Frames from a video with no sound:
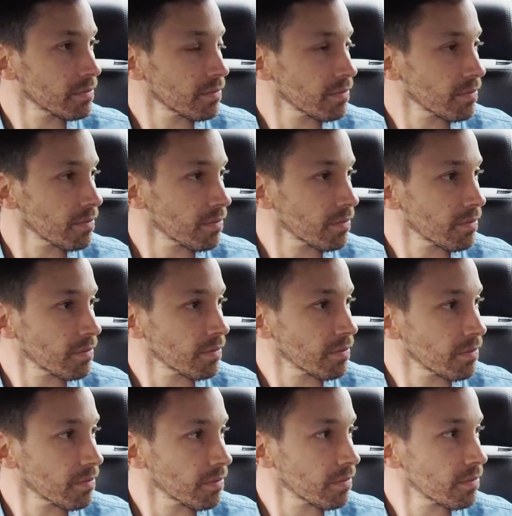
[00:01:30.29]

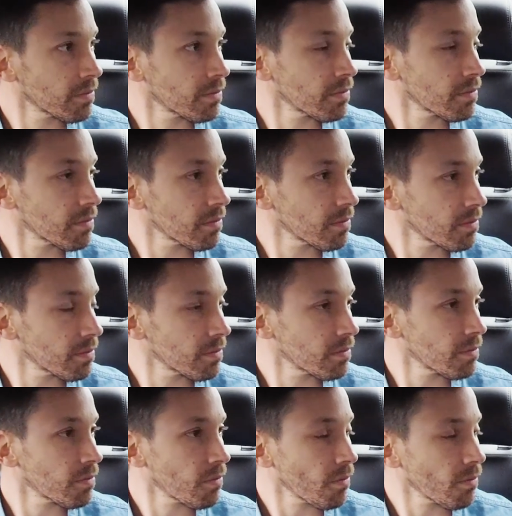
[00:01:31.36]

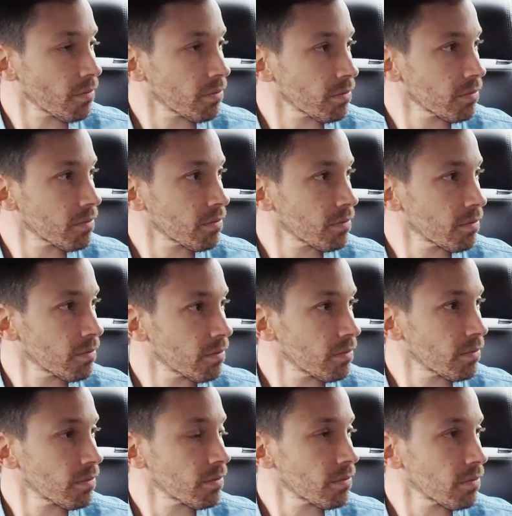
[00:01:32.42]

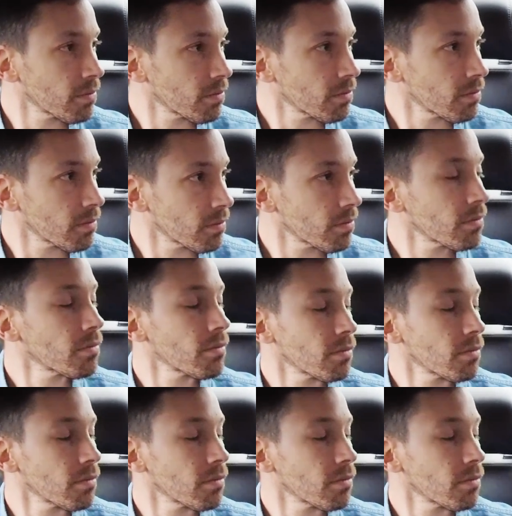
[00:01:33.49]
(not speaking)